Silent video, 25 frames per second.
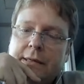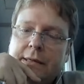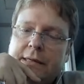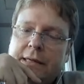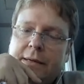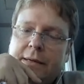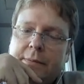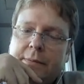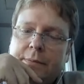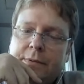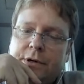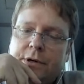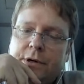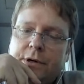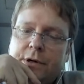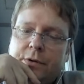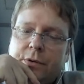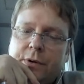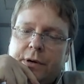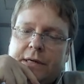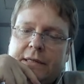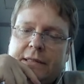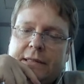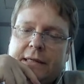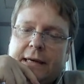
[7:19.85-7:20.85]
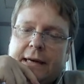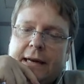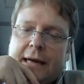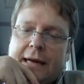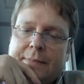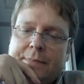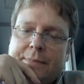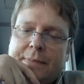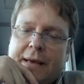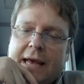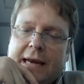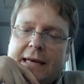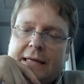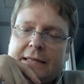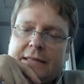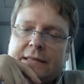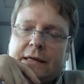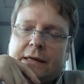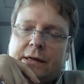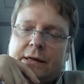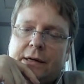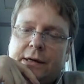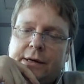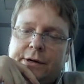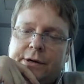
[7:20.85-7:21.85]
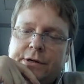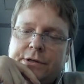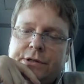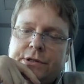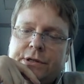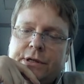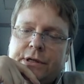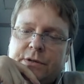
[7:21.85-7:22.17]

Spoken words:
Tim Cook where he said, "iPad is the clearest